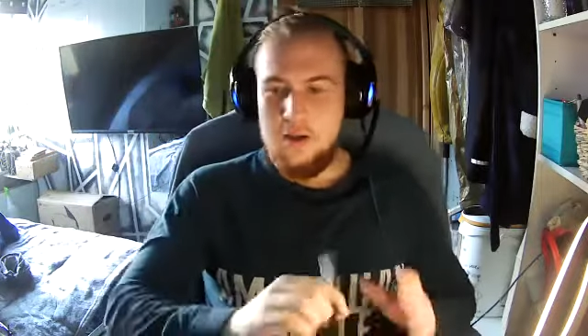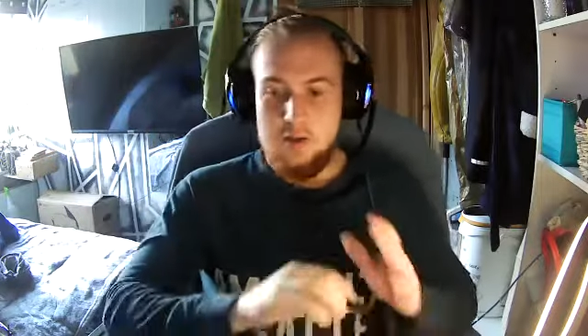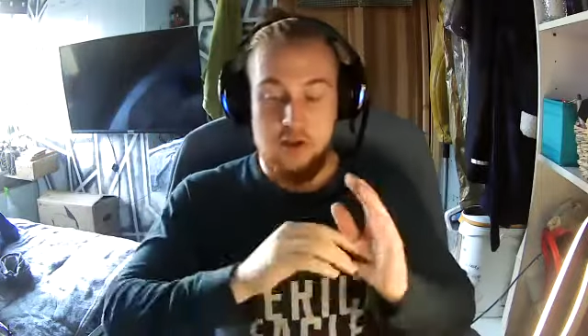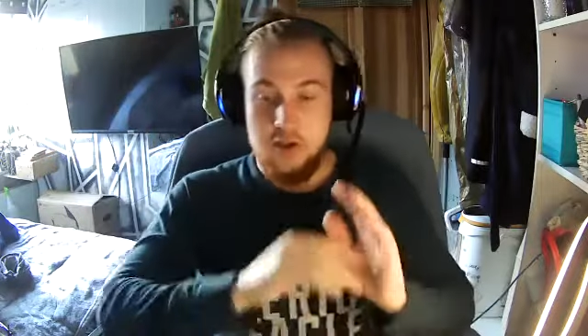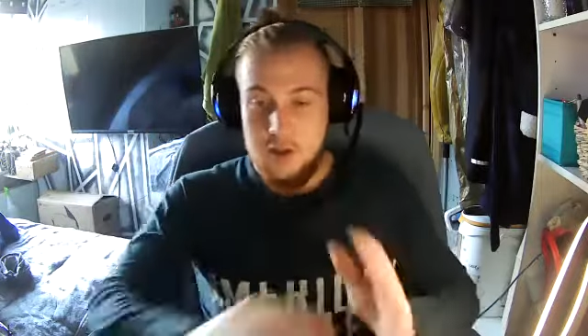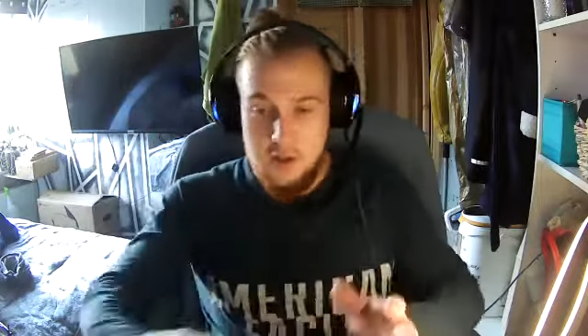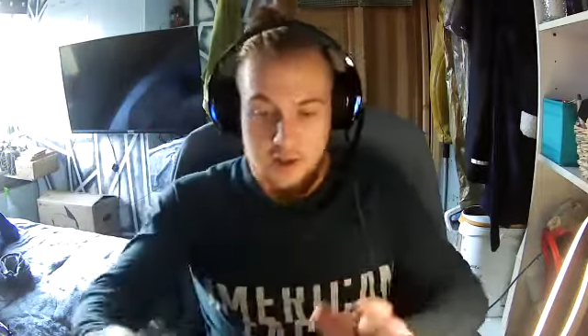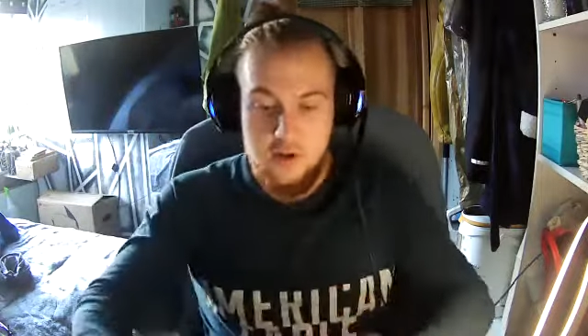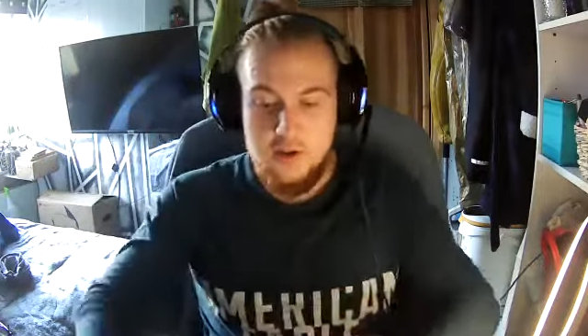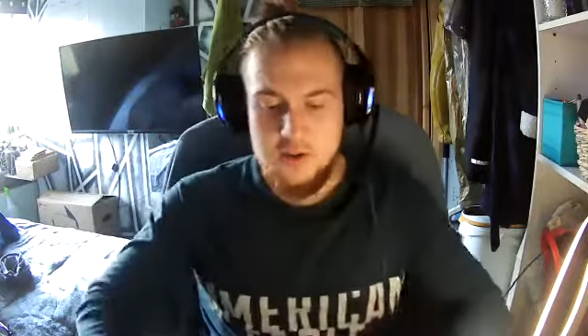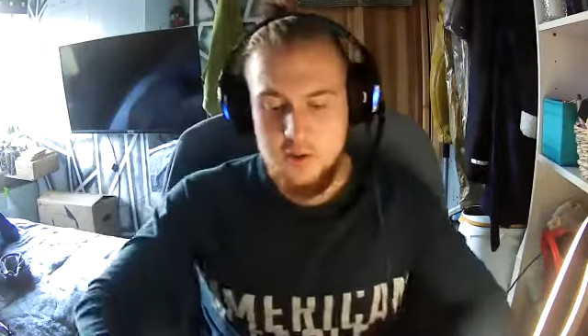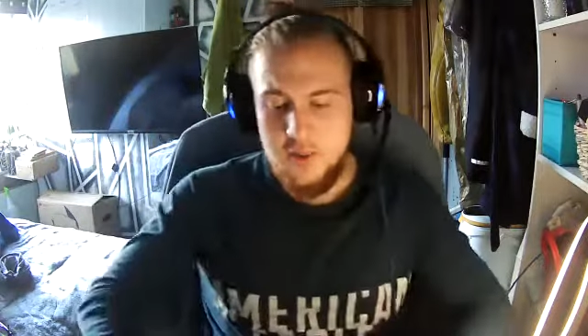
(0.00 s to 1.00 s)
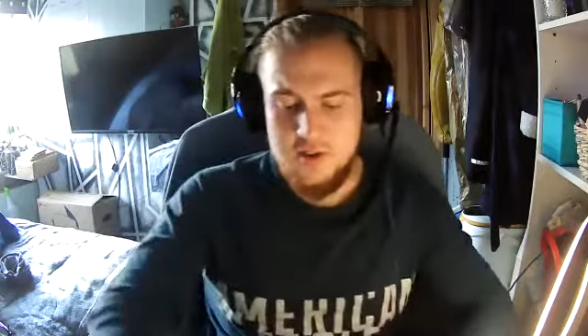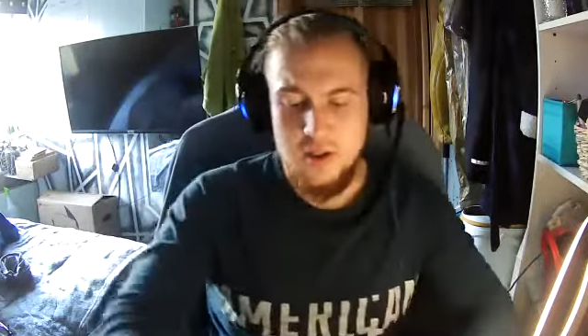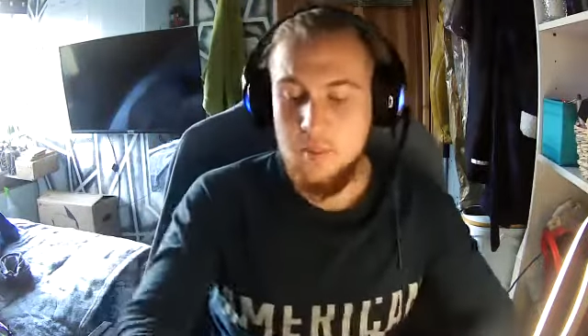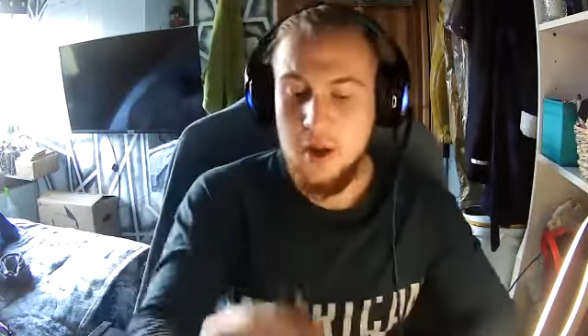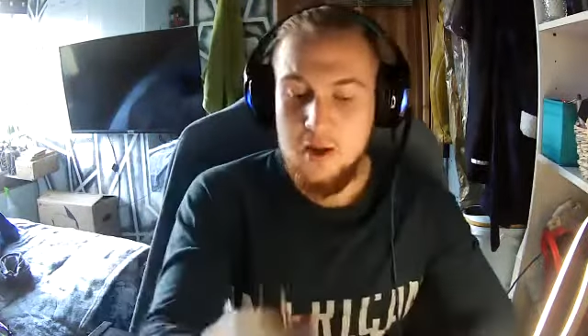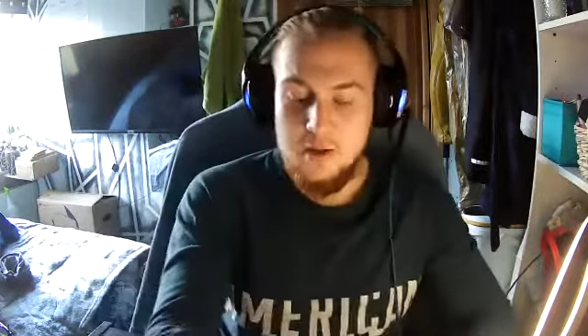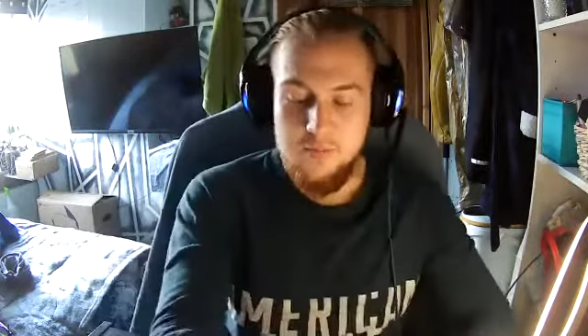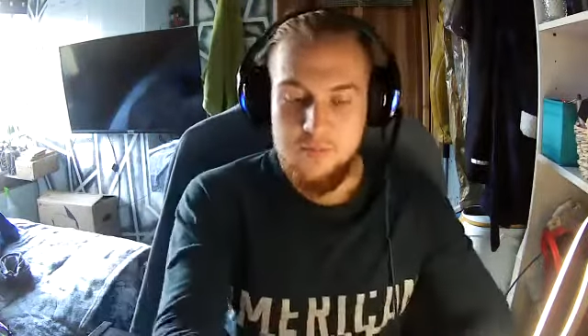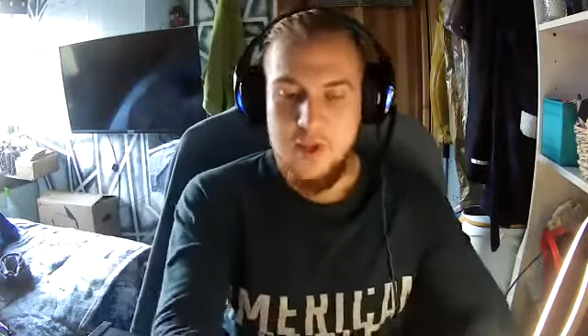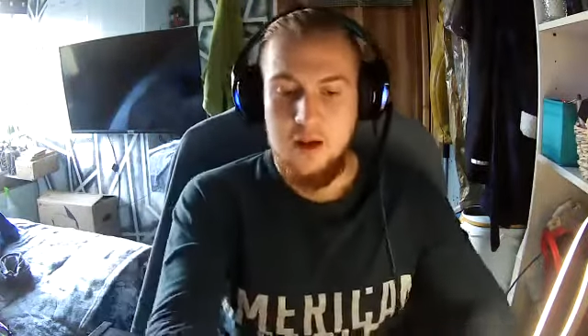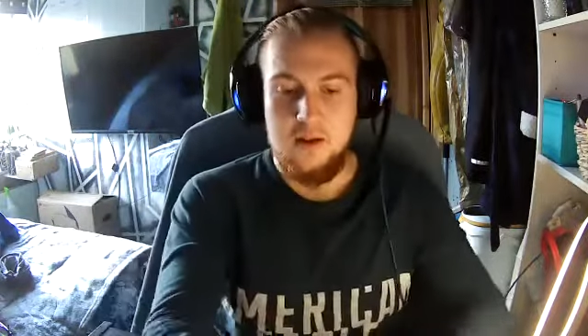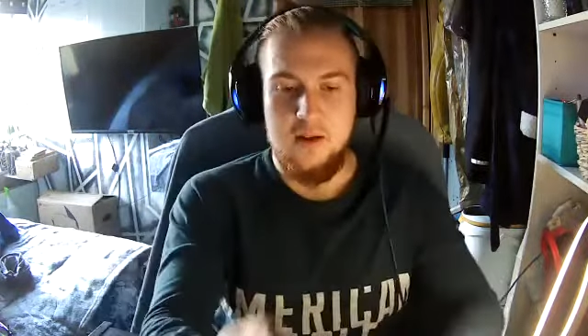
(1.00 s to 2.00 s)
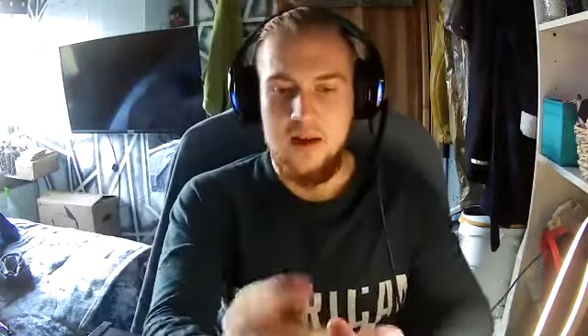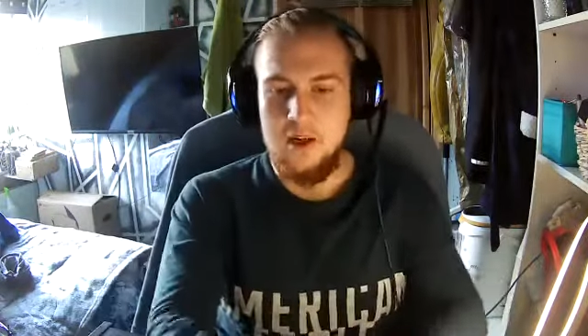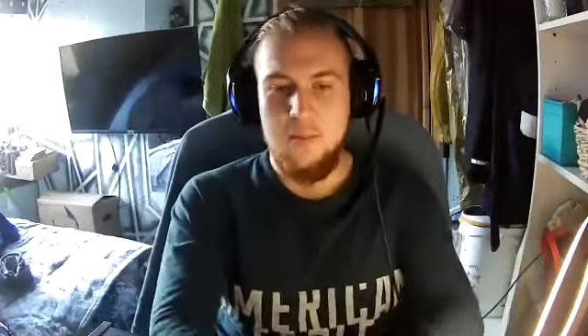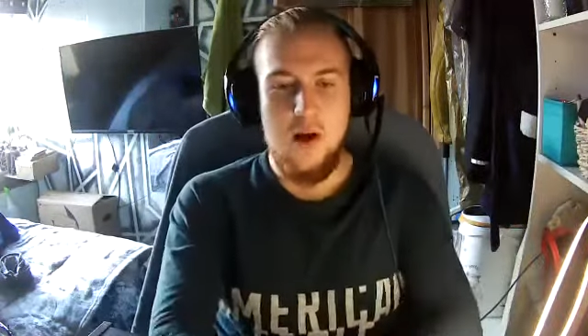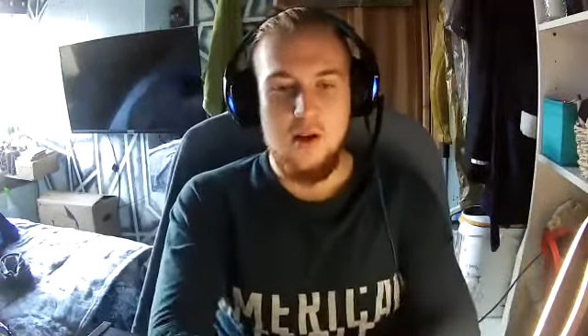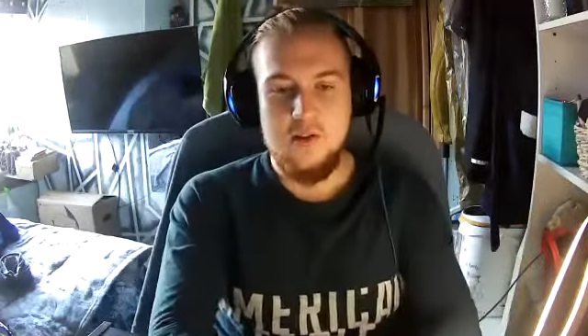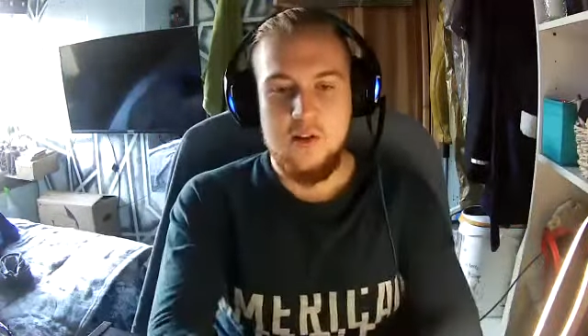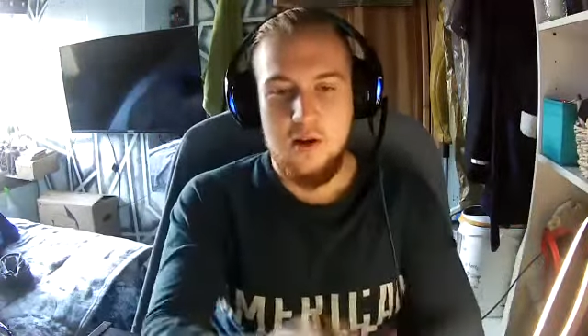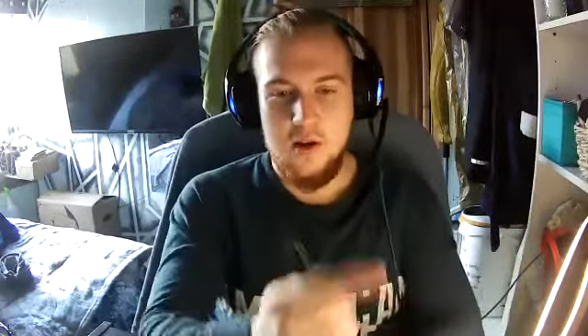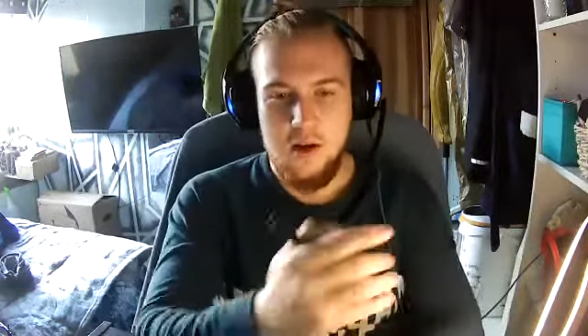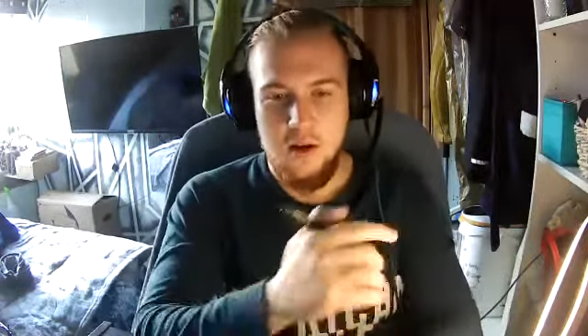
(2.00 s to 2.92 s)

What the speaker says: so it increased dramatically. But yeah, Elon Musk,